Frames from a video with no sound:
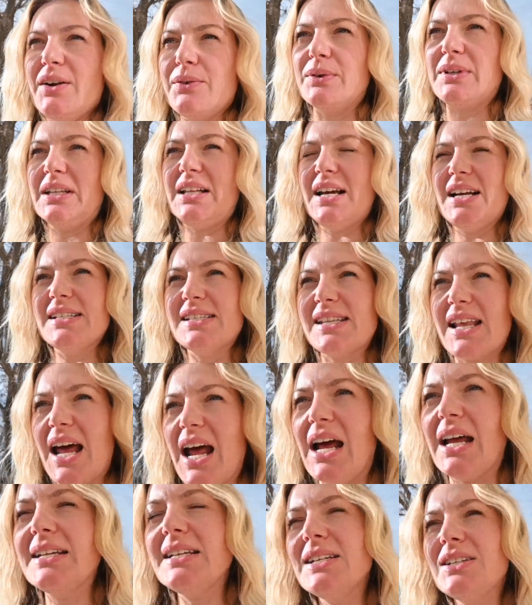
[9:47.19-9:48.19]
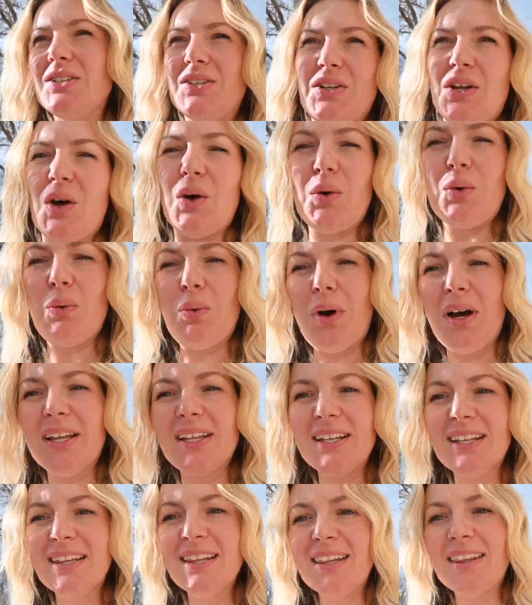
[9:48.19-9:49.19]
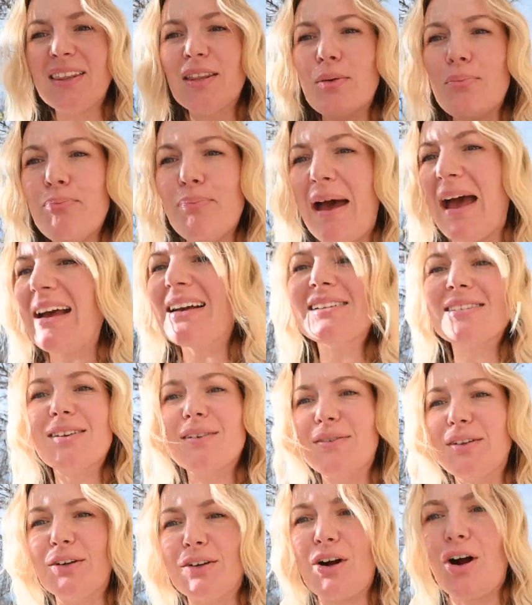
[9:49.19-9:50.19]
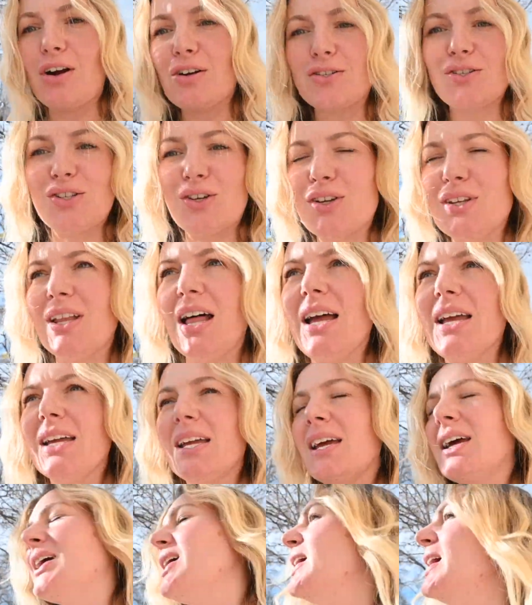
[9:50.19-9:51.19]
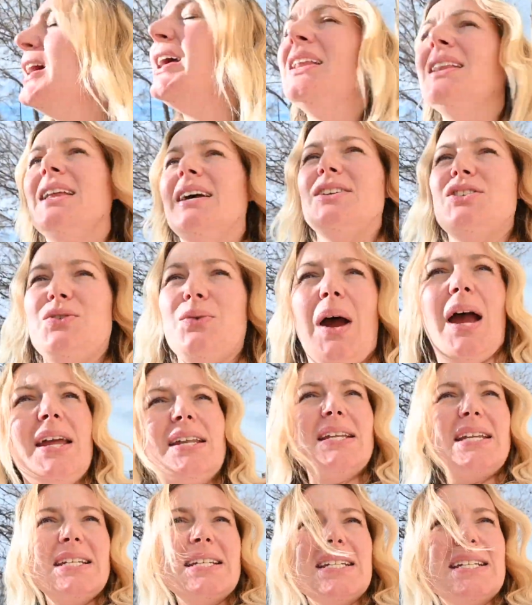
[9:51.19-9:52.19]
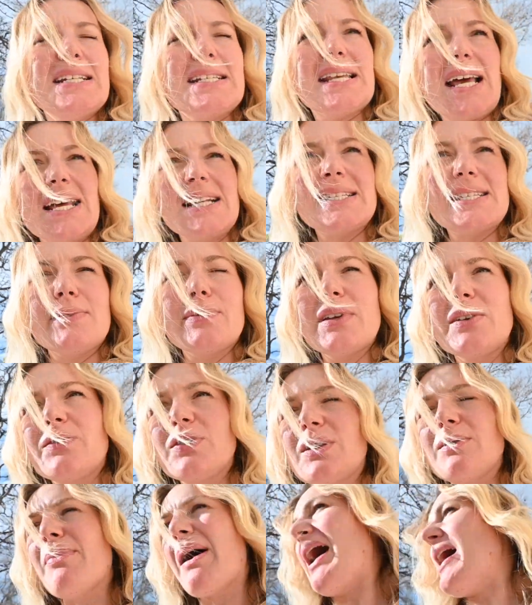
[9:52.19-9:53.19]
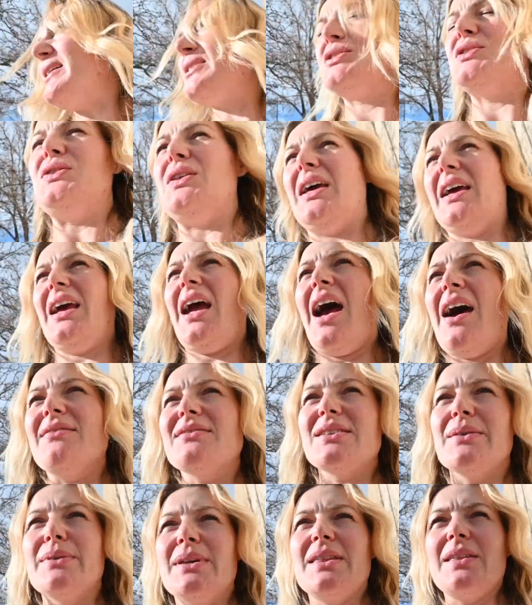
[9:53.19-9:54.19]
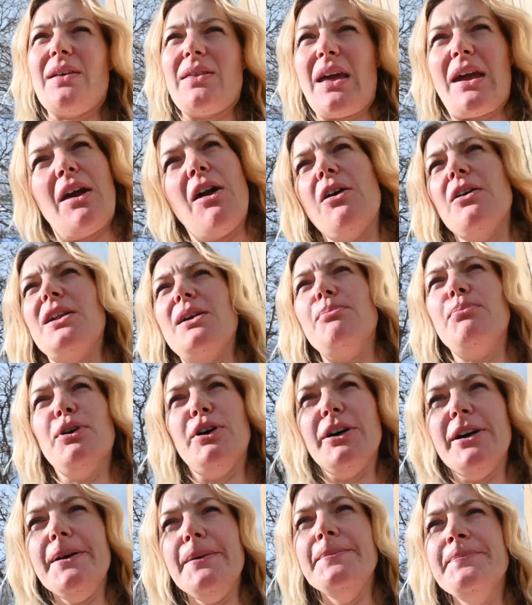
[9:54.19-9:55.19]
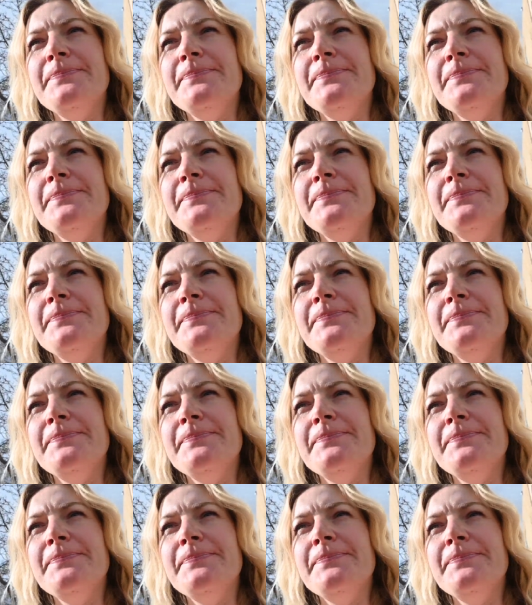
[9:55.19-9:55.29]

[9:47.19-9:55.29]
realized that I didn't know what the backs of their cards look like. Like, do I need to design something for the back? Do they have something that they already put?